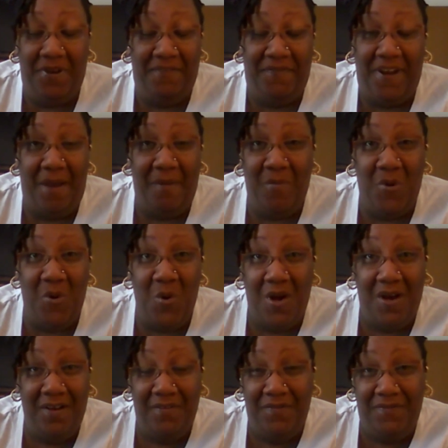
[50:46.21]
if not more,
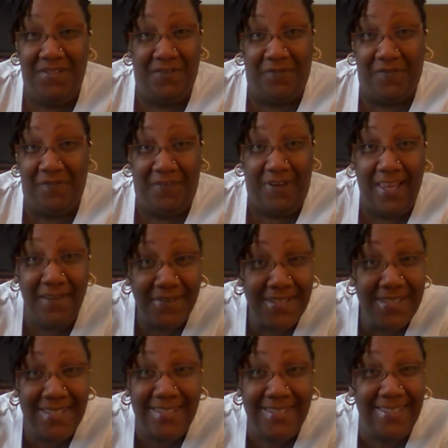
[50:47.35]
of different
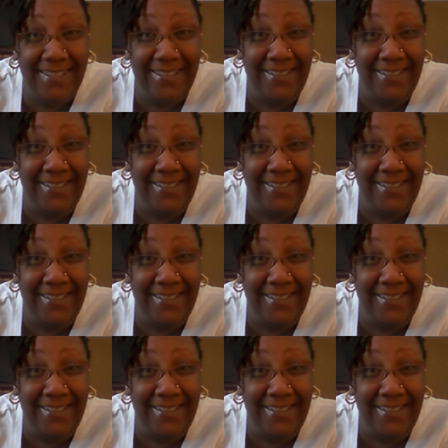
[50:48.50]
flavors.